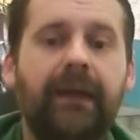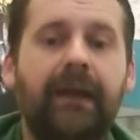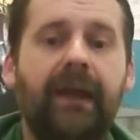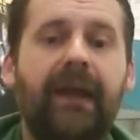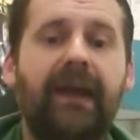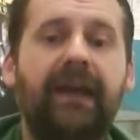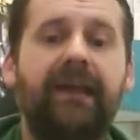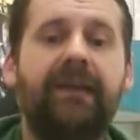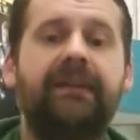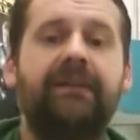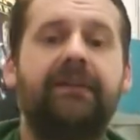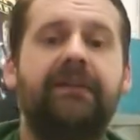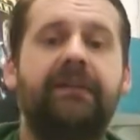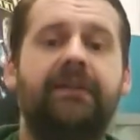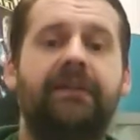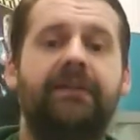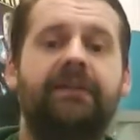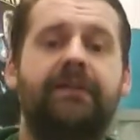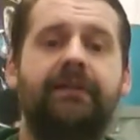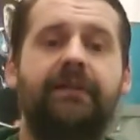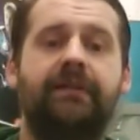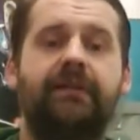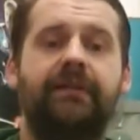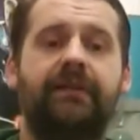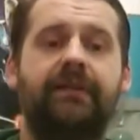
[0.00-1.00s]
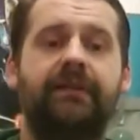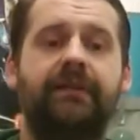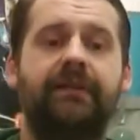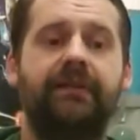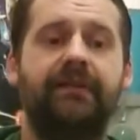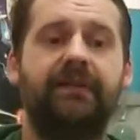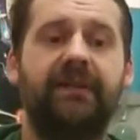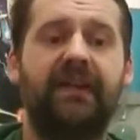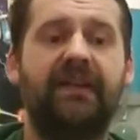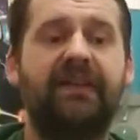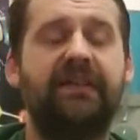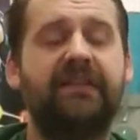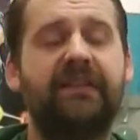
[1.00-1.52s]
And
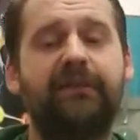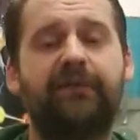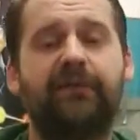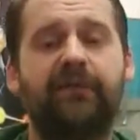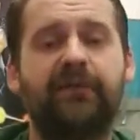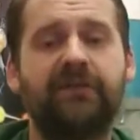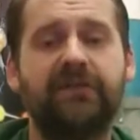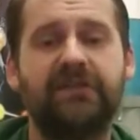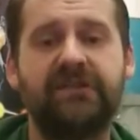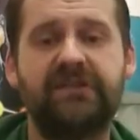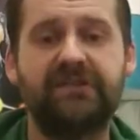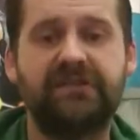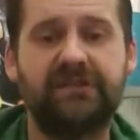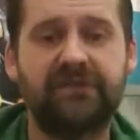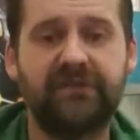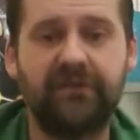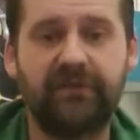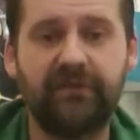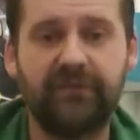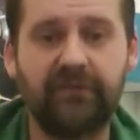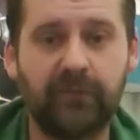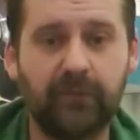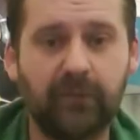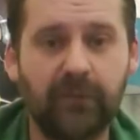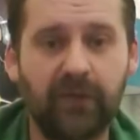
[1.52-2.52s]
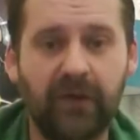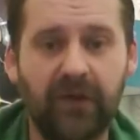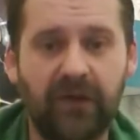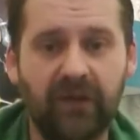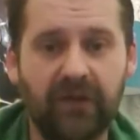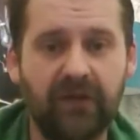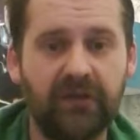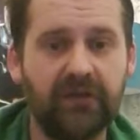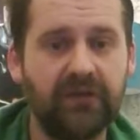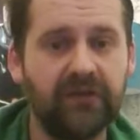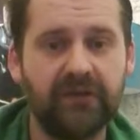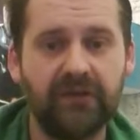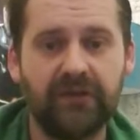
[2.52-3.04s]
yeah, the difference from
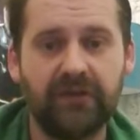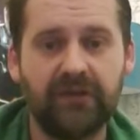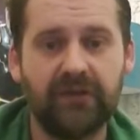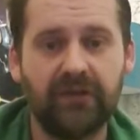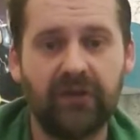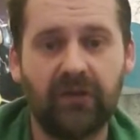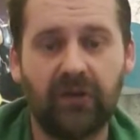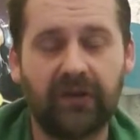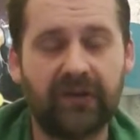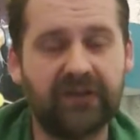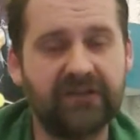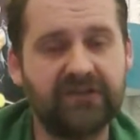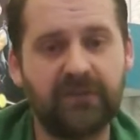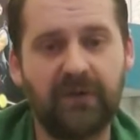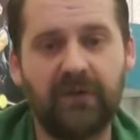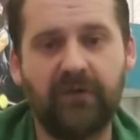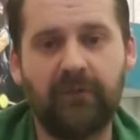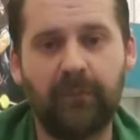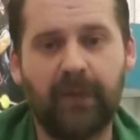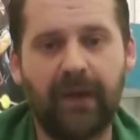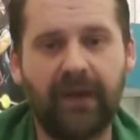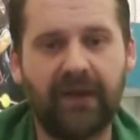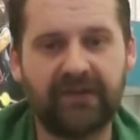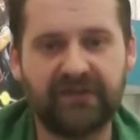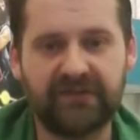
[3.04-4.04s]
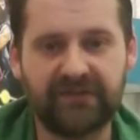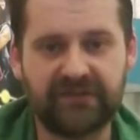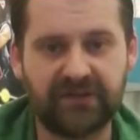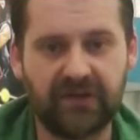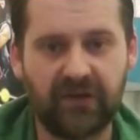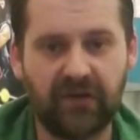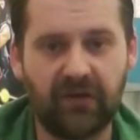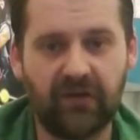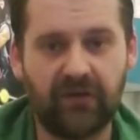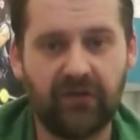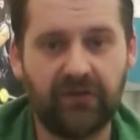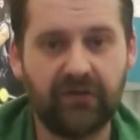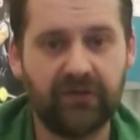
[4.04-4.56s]
like a £12
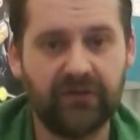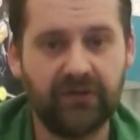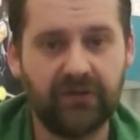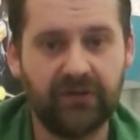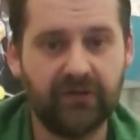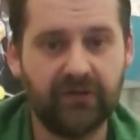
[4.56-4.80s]
SCART